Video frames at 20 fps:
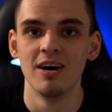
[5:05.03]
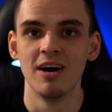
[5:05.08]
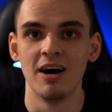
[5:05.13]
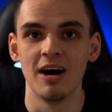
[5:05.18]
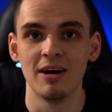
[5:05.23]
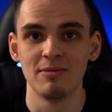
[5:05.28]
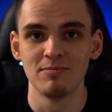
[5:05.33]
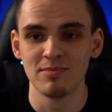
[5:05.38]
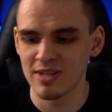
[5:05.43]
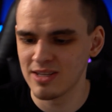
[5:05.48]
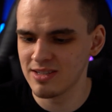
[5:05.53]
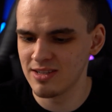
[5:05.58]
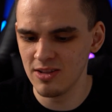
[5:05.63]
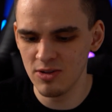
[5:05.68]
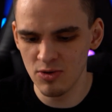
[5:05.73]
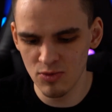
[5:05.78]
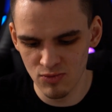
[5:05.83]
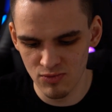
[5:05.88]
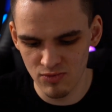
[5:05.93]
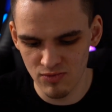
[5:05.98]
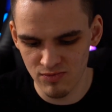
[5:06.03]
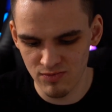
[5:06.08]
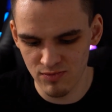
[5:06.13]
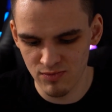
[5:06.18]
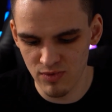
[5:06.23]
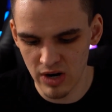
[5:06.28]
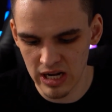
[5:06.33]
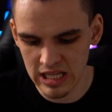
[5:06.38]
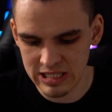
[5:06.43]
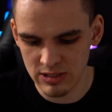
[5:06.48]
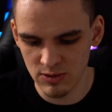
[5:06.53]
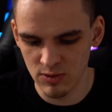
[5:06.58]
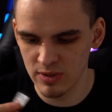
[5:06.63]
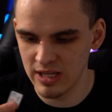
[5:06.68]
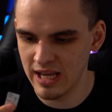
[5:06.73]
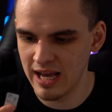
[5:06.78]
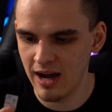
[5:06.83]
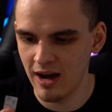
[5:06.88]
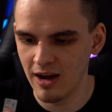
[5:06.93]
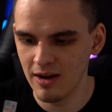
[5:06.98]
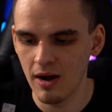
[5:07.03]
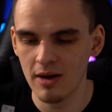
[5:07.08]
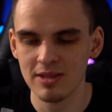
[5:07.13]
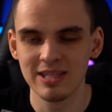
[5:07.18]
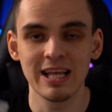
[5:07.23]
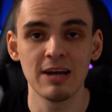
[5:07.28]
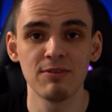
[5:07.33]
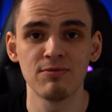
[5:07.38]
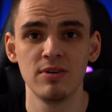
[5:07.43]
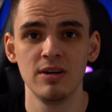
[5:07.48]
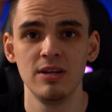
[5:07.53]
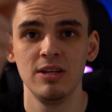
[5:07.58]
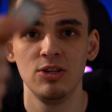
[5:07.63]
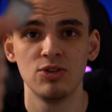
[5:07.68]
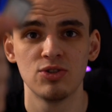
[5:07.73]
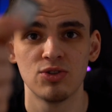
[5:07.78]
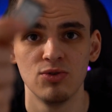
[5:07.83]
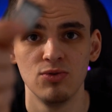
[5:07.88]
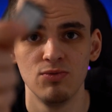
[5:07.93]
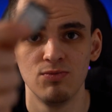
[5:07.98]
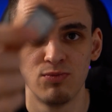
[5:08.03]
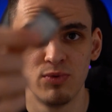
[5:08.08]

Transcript: There's a little rattle. Yeah, I definitely need to